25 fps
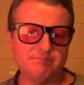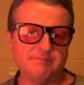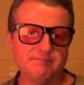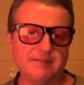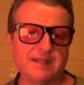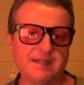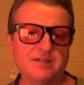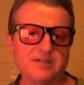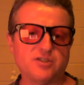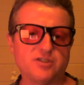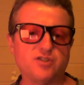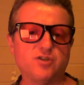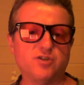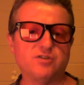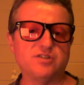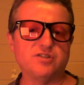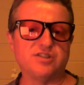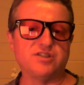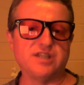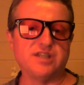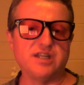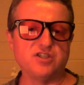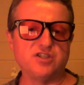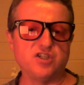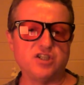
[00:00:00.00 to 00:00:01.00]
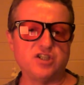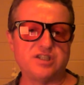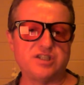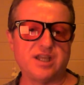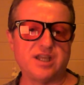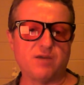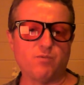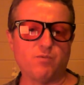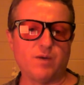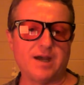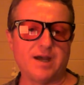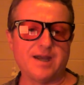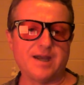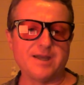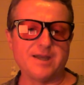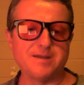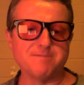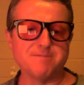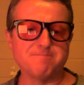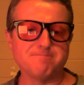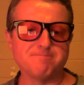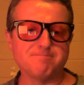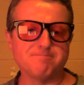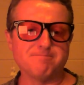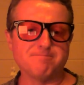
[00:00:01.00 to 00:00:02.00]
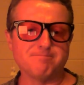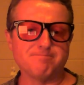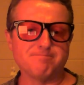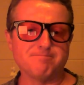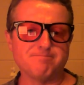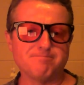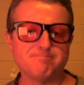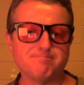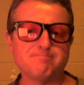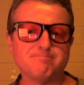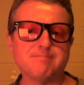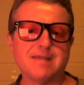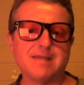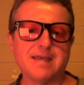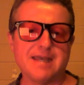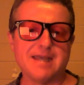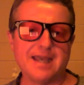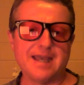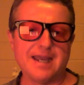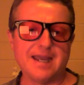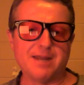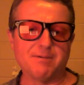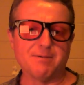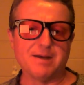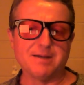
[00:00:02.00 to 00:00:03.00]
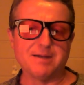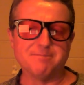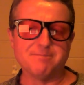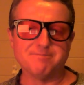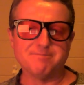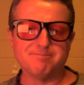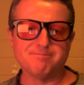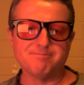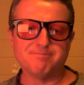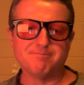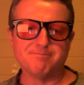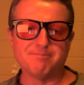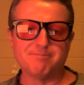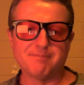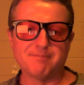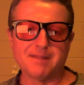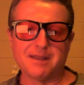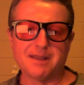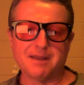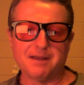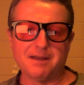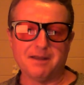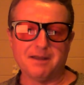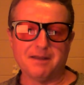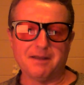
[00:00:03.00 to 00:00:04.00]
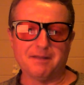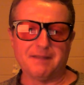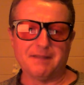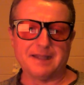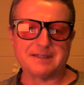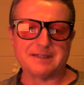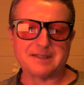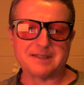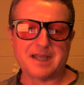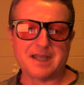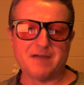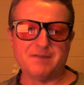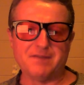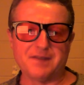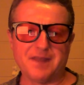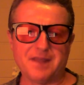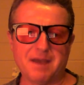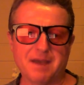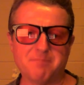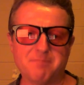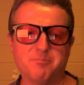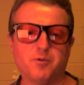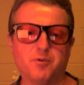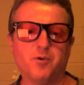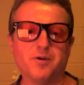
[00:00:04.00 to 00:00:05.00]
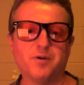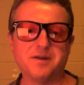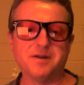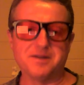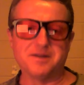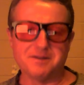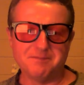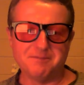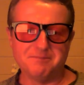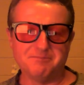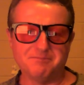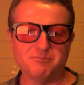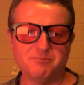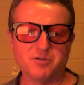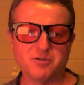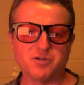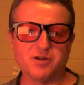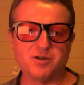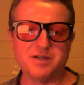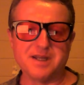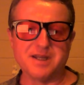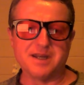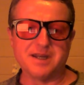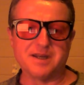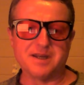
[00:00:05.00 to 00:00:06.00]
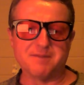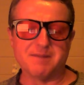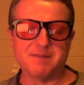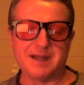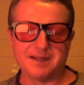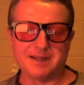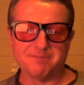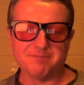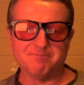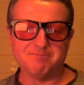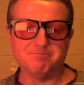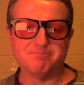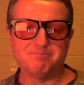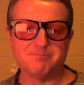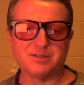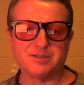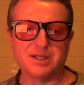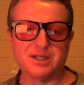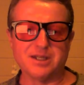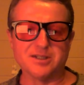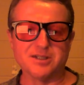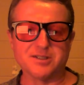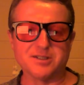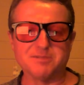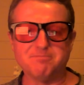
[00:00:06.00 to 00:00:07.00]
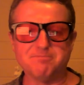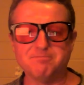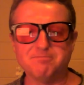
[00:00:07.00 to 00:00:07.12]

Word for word: in a certain synergistic way. Anyway, that's covered that point, which I needed to make. See you.